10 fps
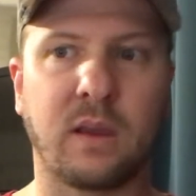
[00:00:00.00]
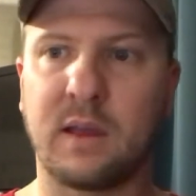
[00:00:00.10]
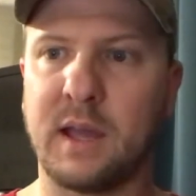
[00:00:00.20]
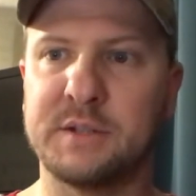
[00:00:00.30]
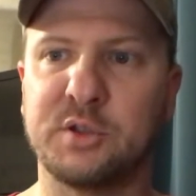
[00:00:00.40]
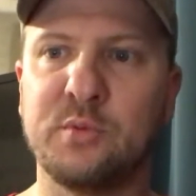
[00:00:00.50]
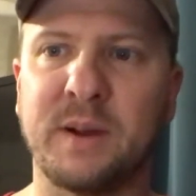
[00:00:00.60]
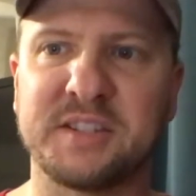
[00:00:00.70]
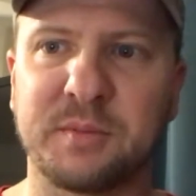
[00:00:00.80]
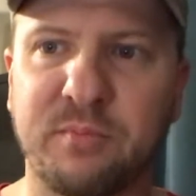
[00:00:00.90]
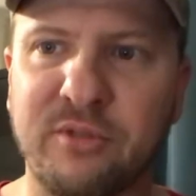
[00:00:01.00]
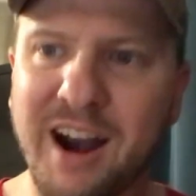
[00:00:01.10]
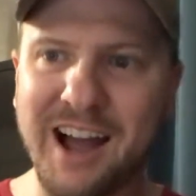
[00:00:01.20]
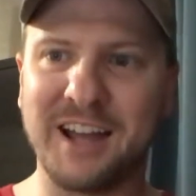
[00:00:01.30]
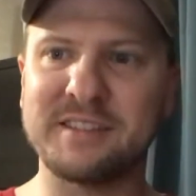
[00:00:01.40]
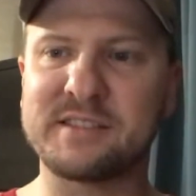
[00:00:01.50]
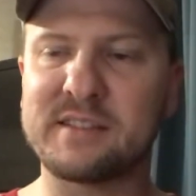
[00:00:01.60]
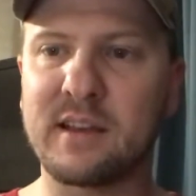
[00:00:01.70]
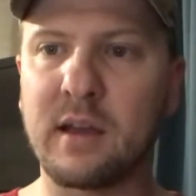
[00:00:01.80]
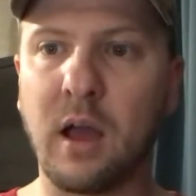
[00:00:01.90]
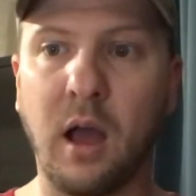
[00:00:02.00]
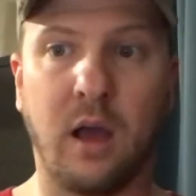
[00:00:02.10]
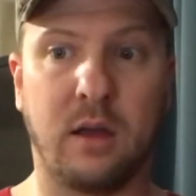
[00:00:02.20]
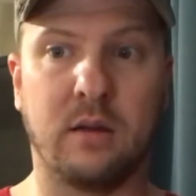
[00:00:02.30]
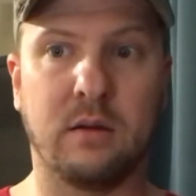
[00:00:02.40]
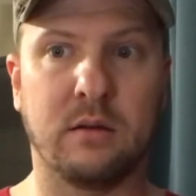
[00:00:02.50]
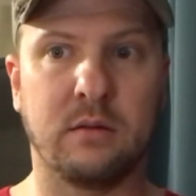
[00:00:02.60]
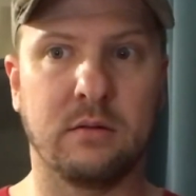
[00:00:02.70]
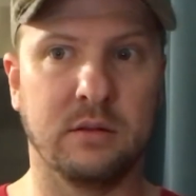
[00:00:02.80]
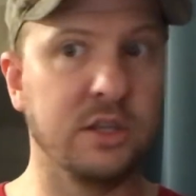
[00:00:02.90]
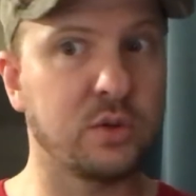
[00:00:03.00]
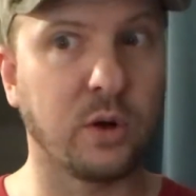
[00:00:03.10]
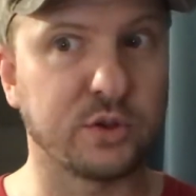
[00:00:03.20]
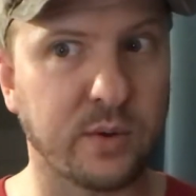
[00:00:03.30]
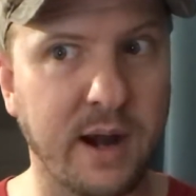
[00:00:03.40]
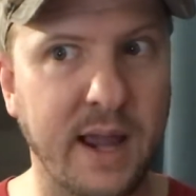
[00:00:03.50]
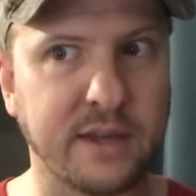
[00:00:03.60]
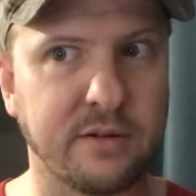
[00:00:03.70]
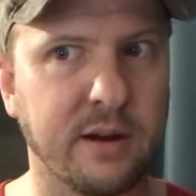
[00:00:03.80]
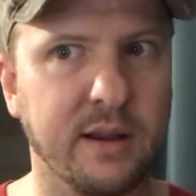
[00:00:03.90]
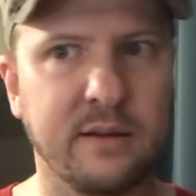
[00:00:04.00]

And to my surprise, these quotes were accurate.